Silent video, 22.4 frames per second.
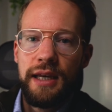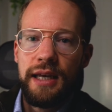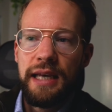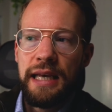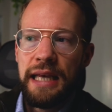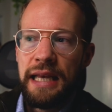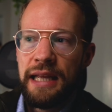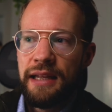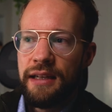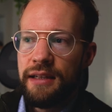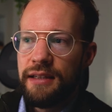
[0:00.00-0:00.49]

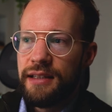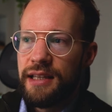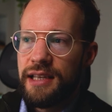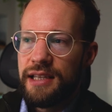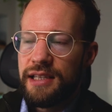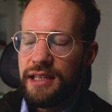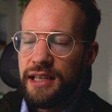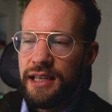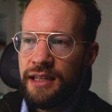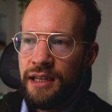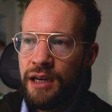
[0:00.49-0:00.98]
And
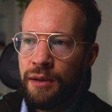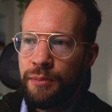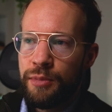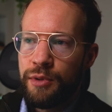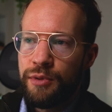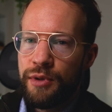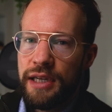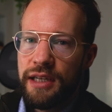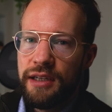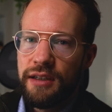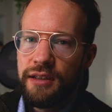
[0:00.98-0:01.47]
this in
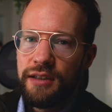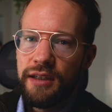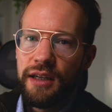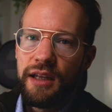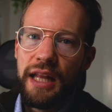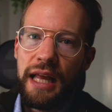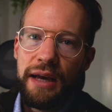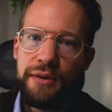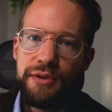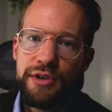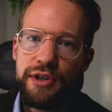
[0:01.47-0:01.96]
operator
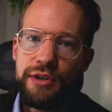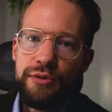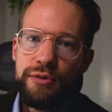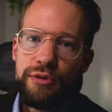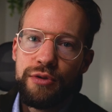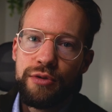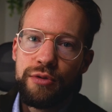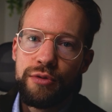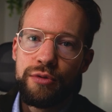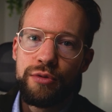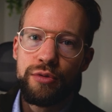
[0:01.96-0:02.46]
allows you
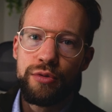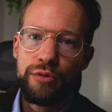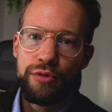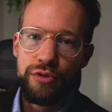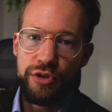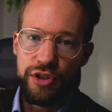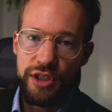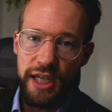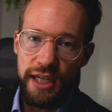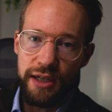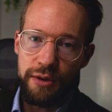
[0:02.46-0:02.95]
to
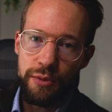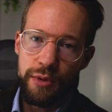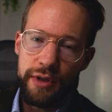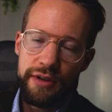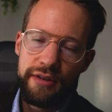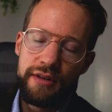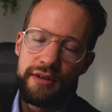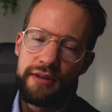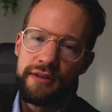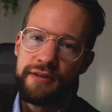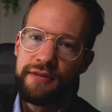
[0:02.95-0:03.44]
check
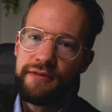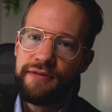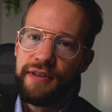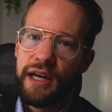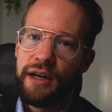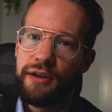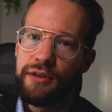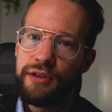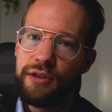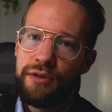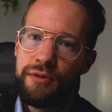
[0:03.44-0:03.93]
whether a
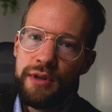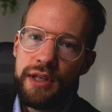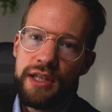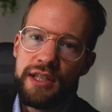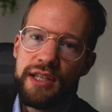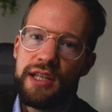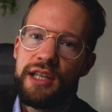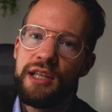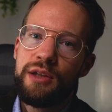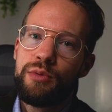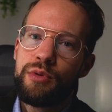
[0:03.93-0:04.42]
value
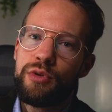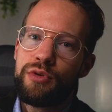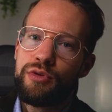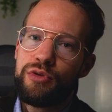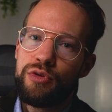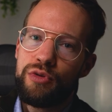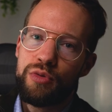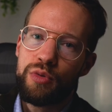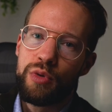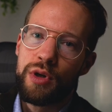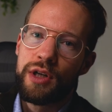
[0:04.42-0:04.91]
is equal
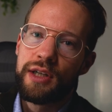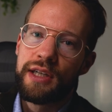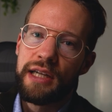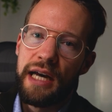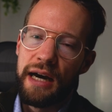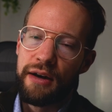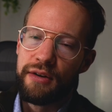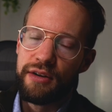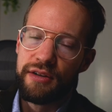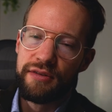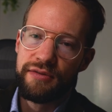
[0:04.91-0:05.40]
to one
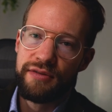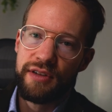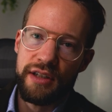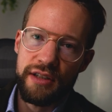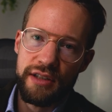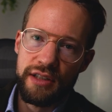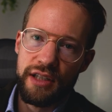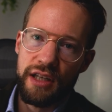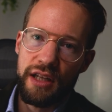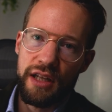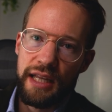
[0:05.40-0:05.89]
out of a
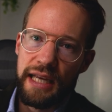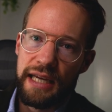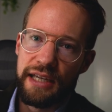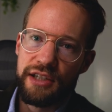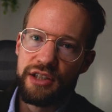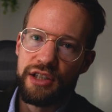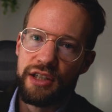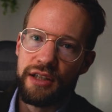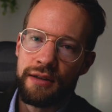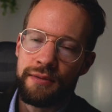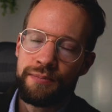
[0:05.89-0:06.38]

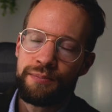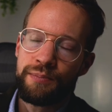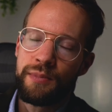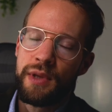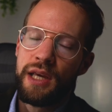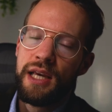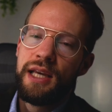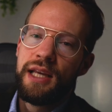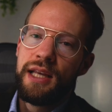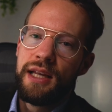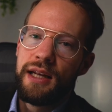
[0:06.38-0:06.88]
selection.
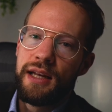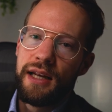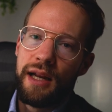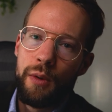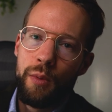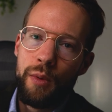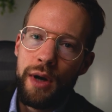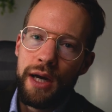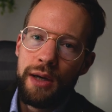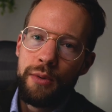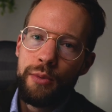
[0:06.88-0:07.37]
Now,
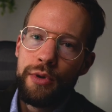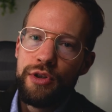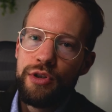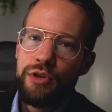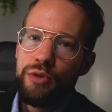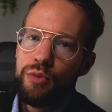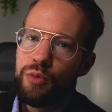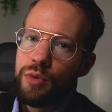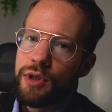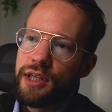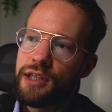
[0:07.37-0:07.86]
why would
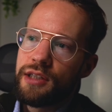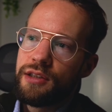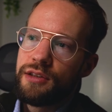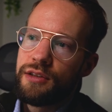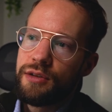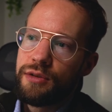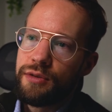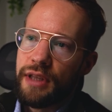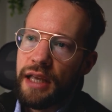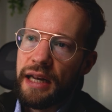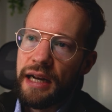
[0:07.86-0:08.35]
you want to
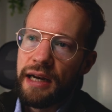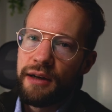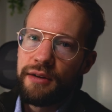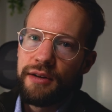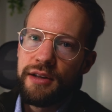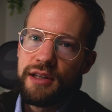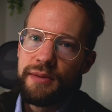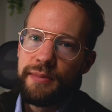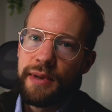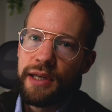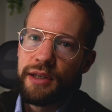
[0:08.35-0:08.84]
do that? How
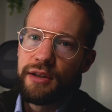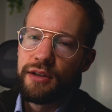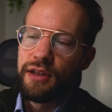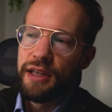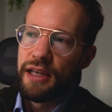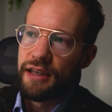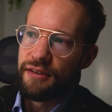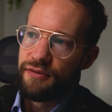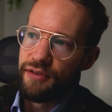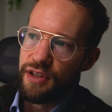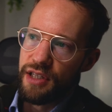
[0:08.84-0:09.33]
does it make your
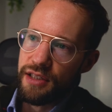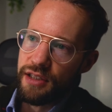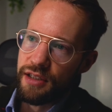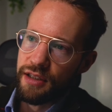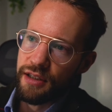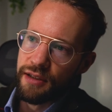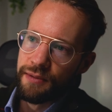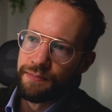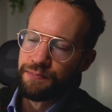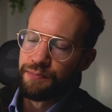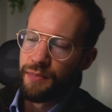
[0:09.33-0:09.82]
life
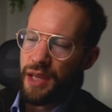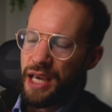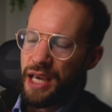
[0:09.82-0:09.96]
easier?